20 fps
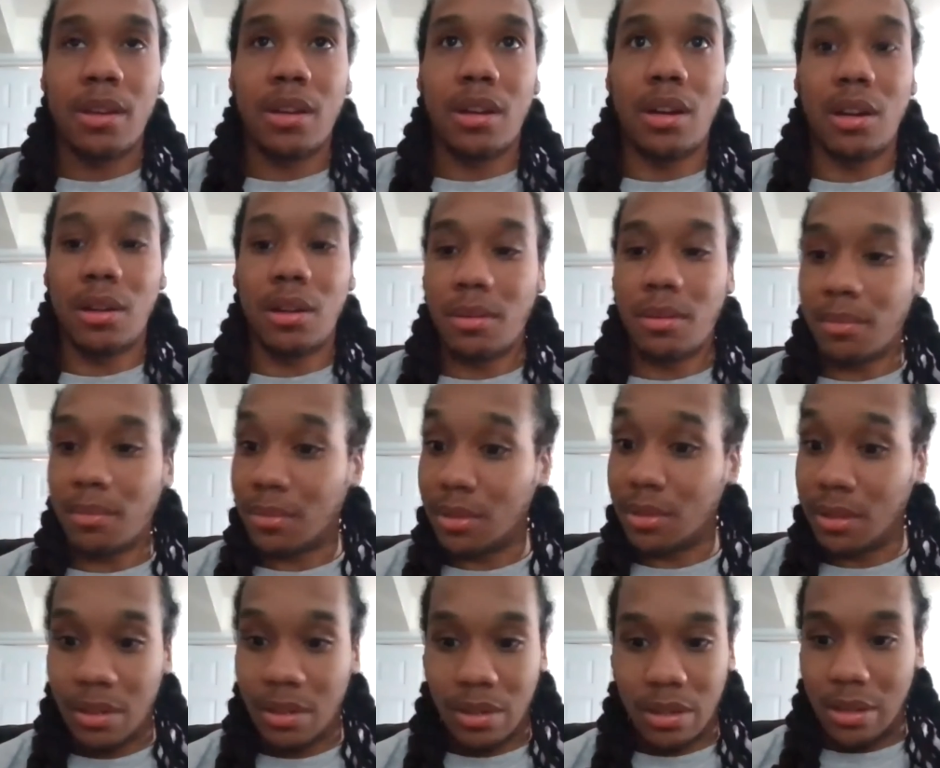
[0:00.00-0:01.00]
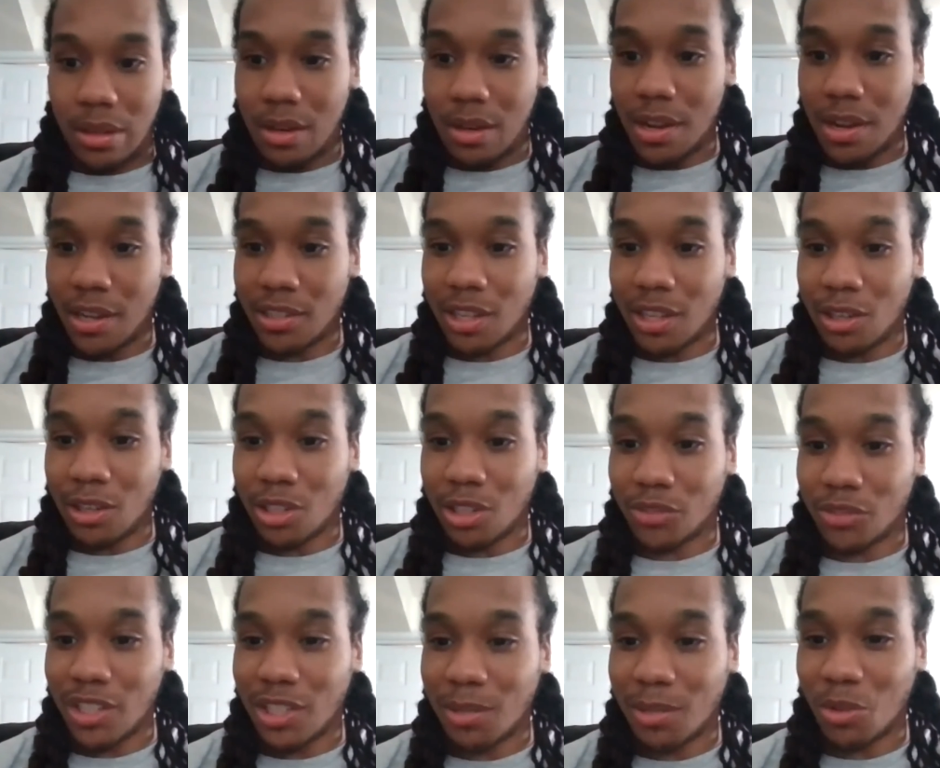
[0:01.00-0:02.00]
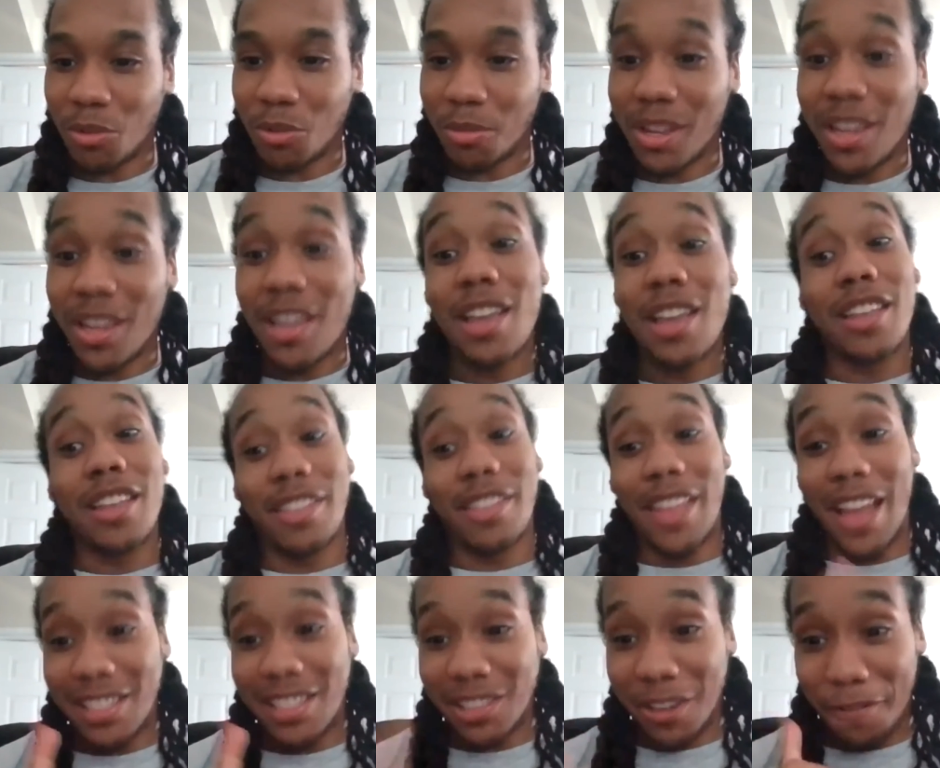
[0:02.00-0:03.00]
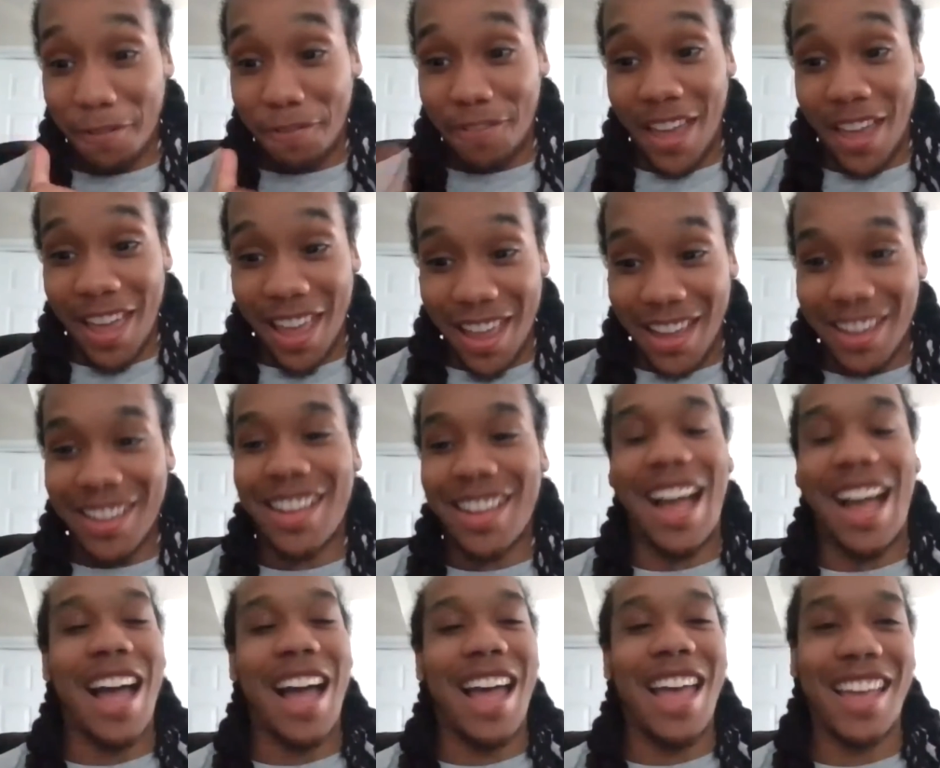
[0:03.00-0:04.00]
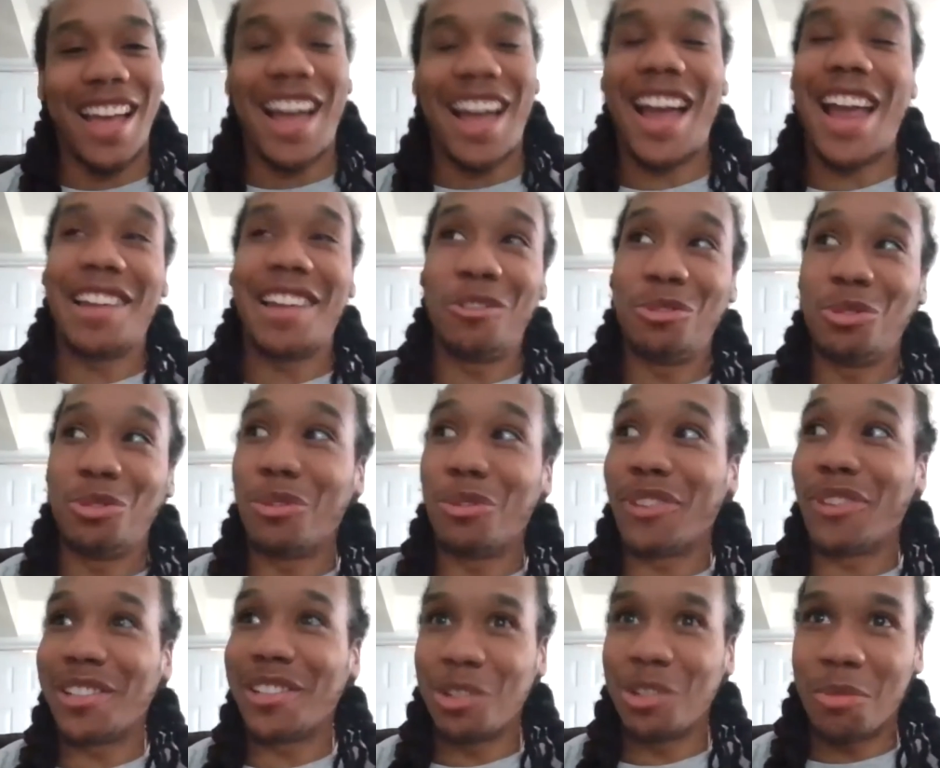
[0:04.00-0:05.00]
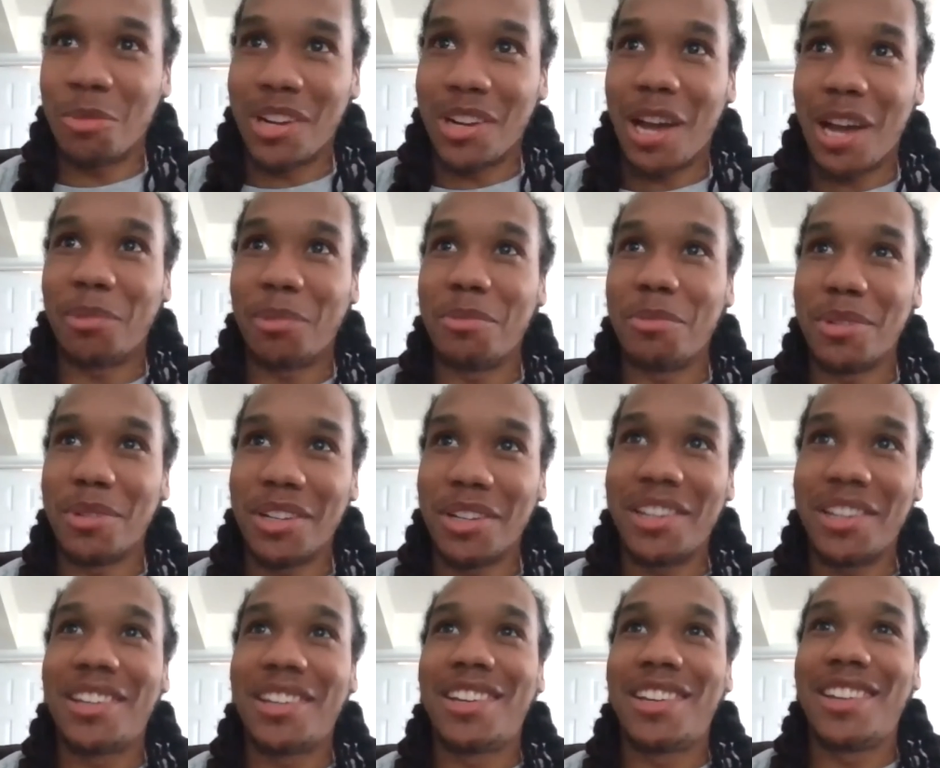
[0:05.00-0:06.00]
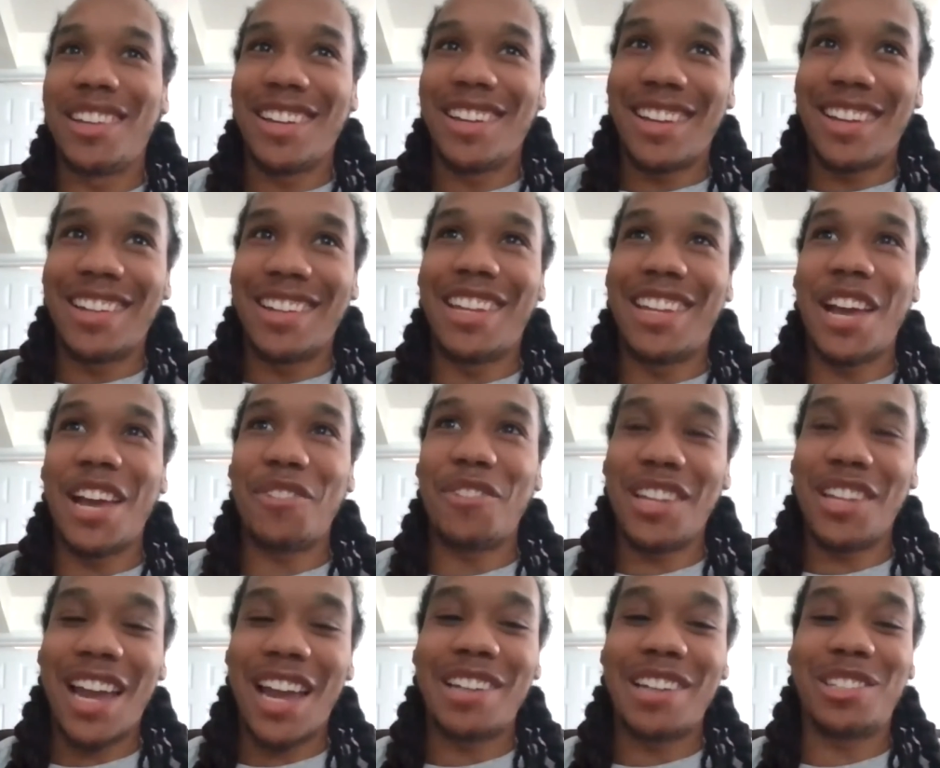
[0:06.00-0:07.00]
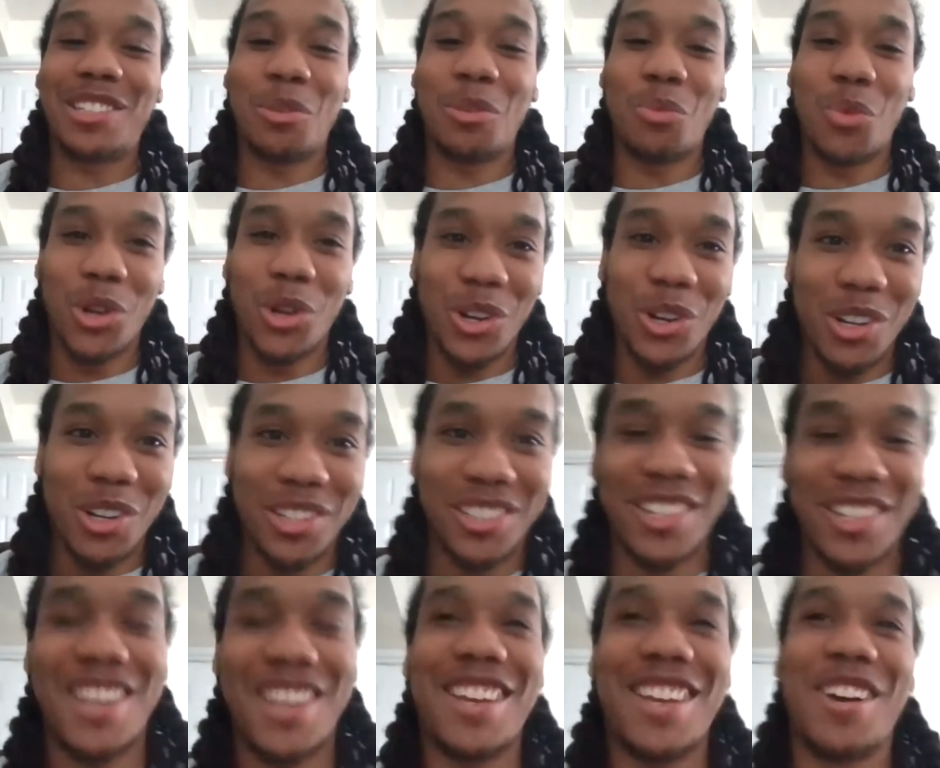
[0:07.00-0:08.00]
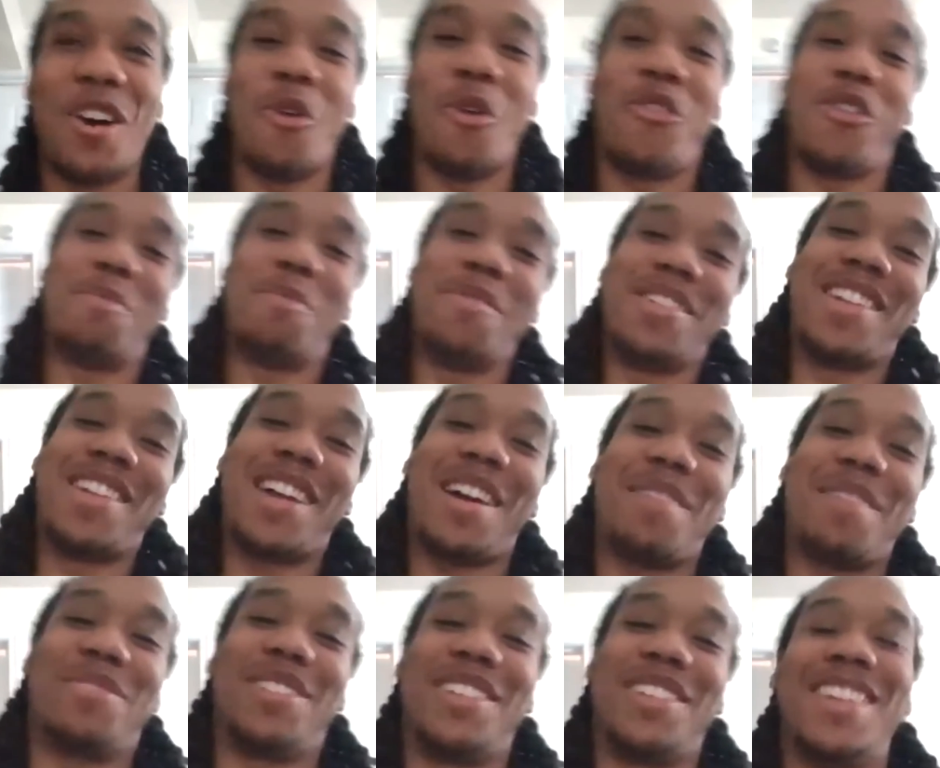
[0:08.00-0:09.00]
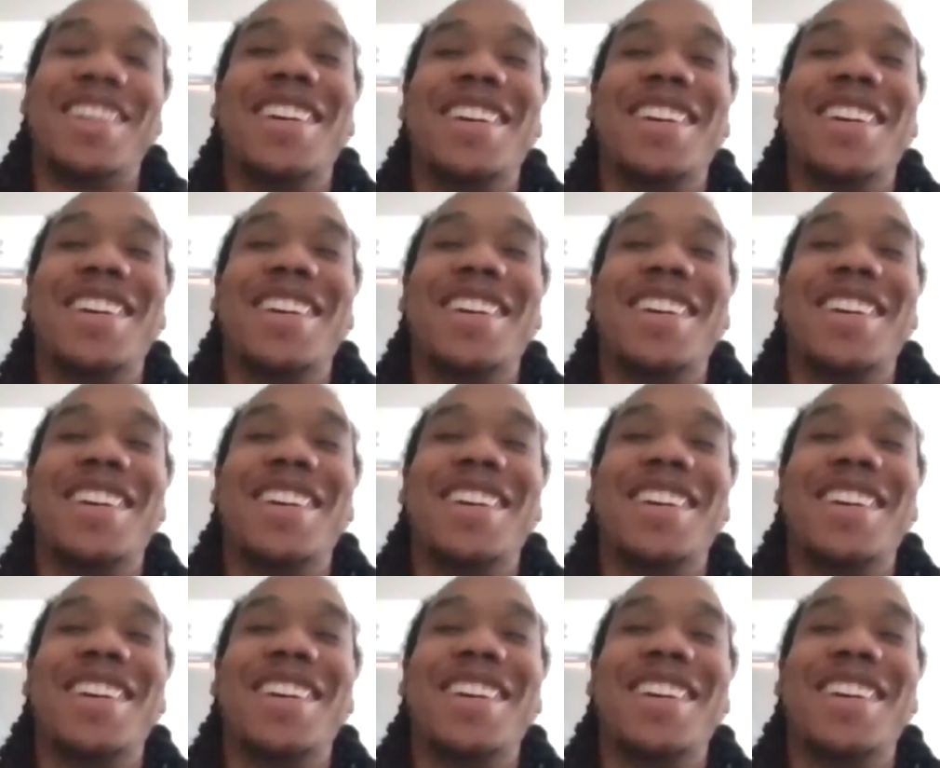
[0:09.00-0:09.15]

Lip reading: Niggas done lost friendships, so that's a fact. I ain't lose no friends over Monopoly, but definitely got into some words over Monopoly.